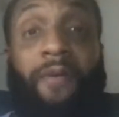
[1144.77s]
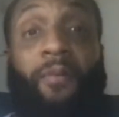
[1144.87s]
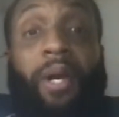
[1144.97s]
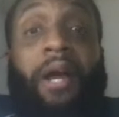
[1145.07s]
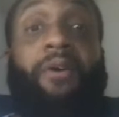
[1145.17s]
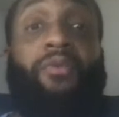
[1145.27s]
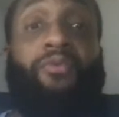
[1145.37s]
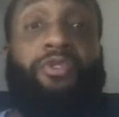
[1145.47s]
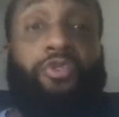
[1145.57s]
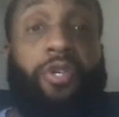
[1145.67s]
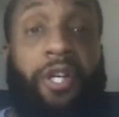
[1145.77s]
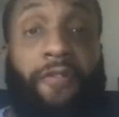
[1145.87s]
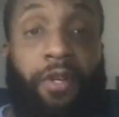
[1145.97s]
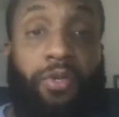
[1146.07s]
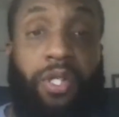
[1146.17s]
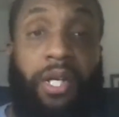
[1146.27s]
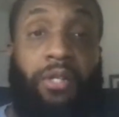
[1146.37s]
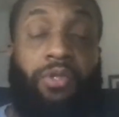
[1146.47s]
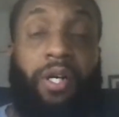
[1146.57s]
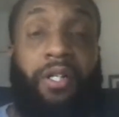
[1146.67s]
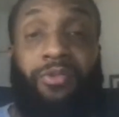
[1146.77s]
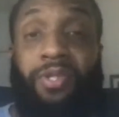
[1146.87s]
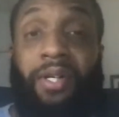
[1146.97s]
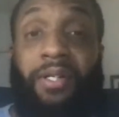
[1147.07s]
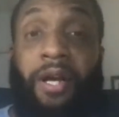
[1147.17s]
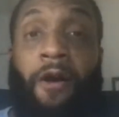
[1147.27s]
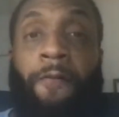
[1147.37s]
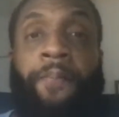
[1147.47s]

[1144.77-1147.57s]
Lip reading: When I retrieve those things or cut those things out,